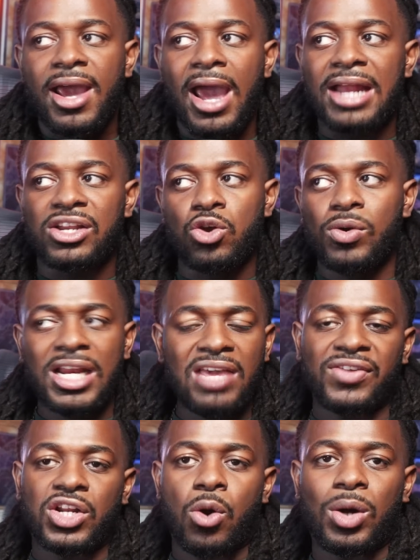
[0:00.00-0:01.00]
And you can
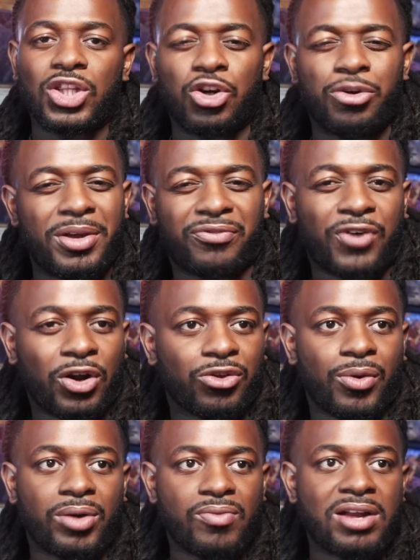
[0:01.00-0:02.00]
even go a little bit
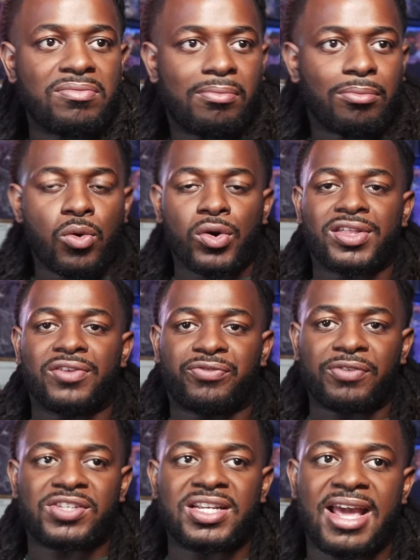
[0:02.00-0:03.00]
further and run more than
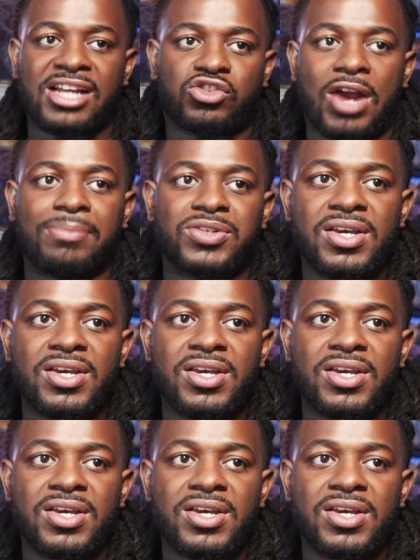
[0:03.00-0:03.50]
15 hand traps.